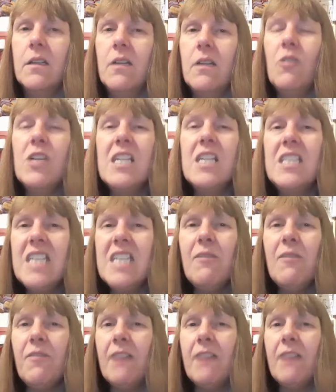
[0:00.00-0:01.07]
on a
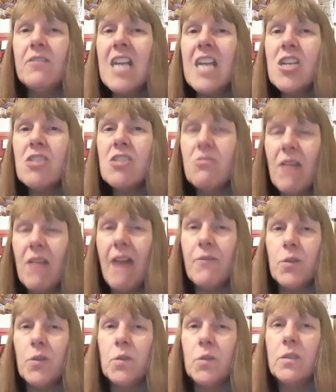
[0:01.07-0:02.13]
deep foundational
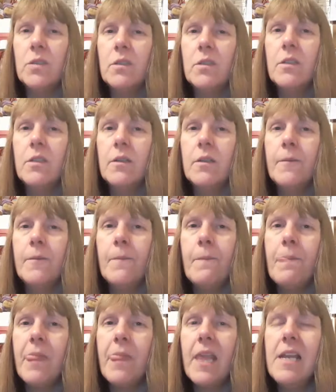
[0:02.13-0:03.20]
level.
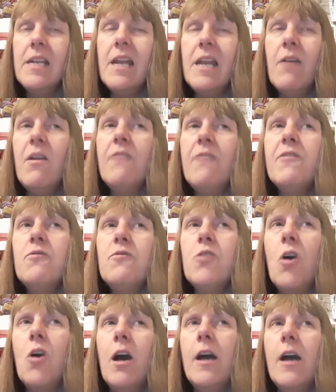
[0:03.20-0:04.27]
You know, if you've
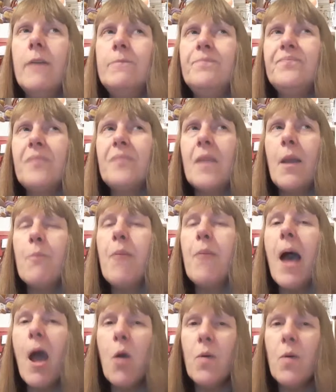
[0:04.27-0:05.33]
got a
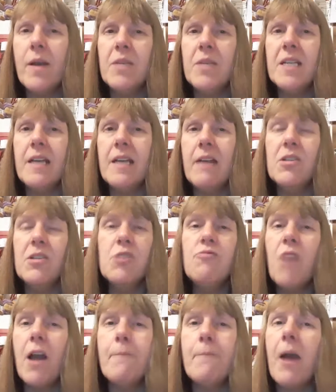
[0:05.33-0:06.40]
poem, you know, and you
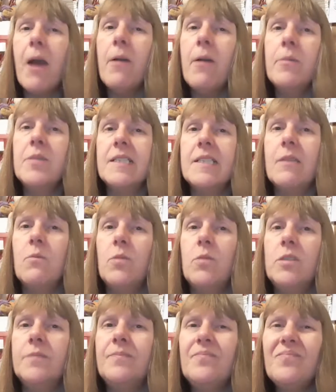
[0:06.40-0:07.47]
write a poem to
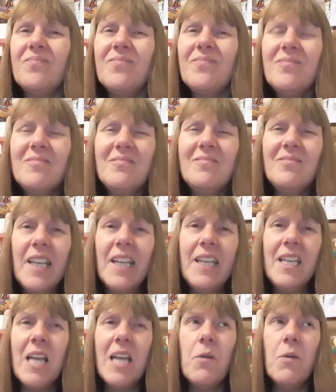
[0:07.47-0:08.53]
someone,
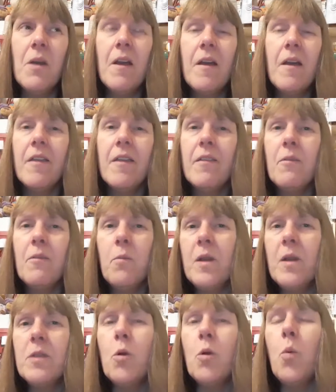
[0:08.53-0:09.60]
you know,
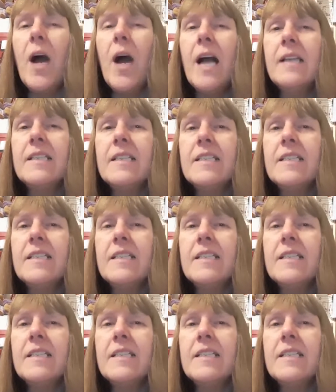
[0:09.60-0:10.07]
the words